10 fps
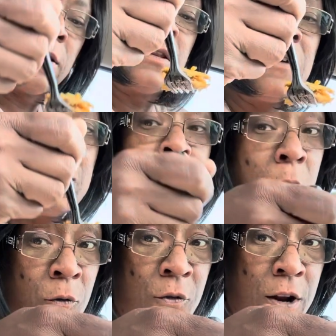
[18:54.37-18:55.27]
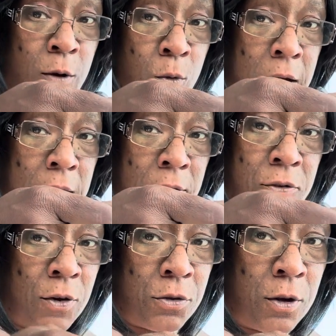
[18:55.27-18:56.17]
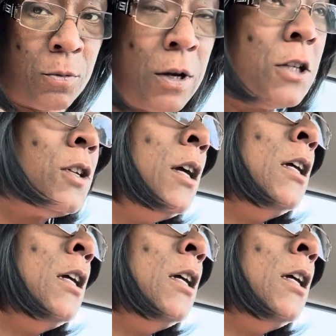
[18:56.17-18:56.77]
leaving both of their wives filthy rich.